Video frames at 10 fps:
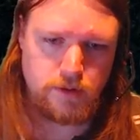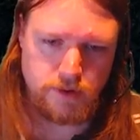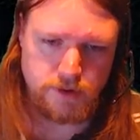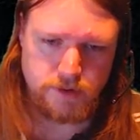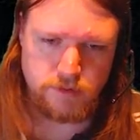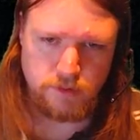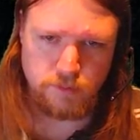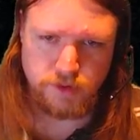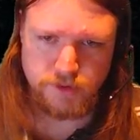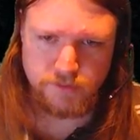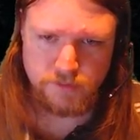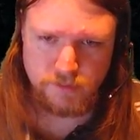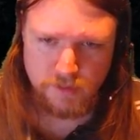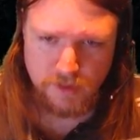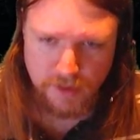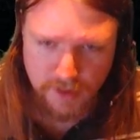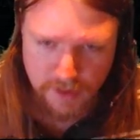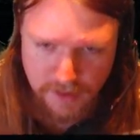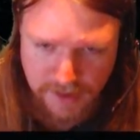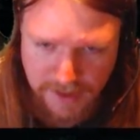Right, onwards.
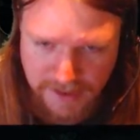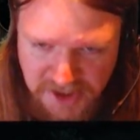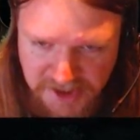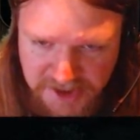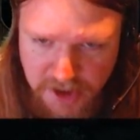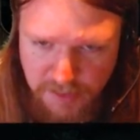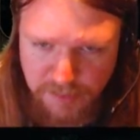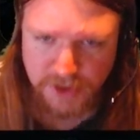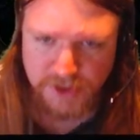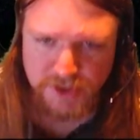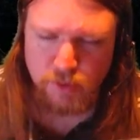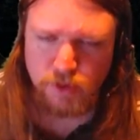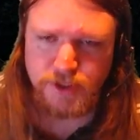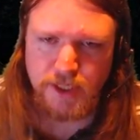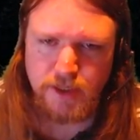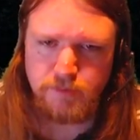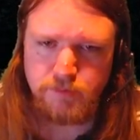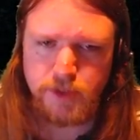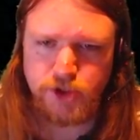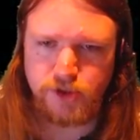Anselig's Compass. There was a
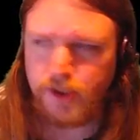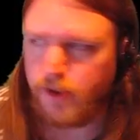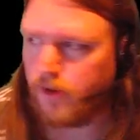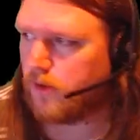mission here